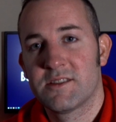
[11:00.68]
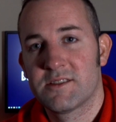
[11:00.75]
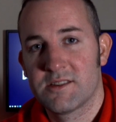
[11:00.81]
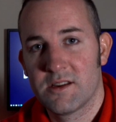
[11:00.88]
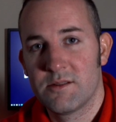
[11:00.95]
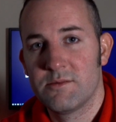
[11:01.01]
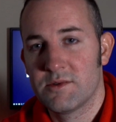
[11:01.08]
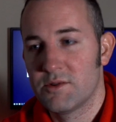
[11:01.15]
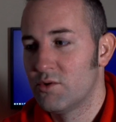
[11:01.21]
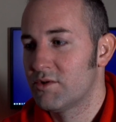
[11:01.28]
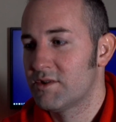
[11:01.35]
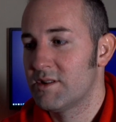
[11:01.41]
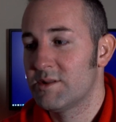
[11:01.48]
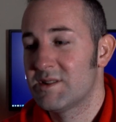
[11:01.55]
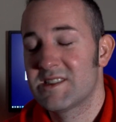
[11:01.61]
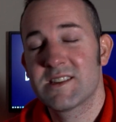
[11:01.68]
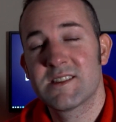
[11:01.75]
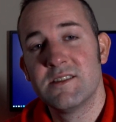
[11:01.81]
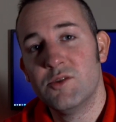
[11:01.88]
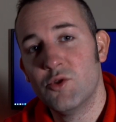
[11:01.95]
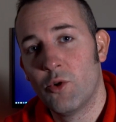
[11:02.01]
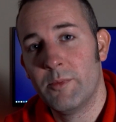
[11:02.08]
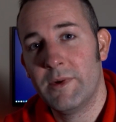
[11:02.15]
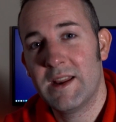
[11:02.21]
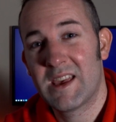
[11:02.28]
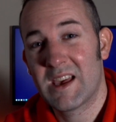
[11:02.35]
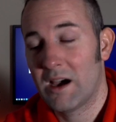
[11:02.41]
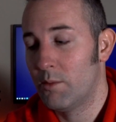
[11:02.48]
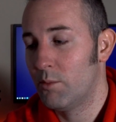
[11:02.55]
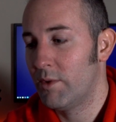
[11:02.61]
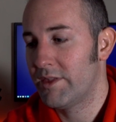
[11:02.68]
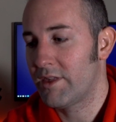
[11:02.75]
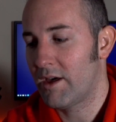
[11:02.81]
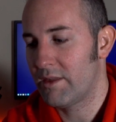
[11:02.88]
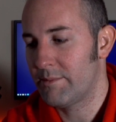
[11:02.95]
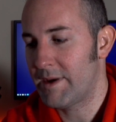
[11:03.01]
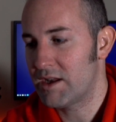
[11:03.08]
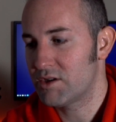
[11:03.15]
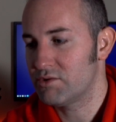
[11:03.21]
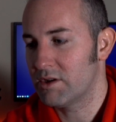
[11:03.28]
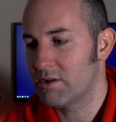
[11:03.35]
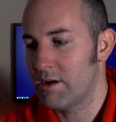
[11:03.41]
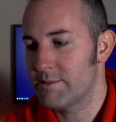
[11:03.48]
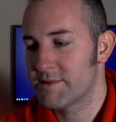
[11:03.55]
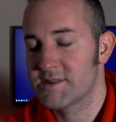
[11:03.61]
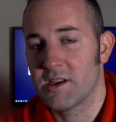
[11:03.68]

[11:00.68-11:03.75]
doesn't normally come with other battery grips,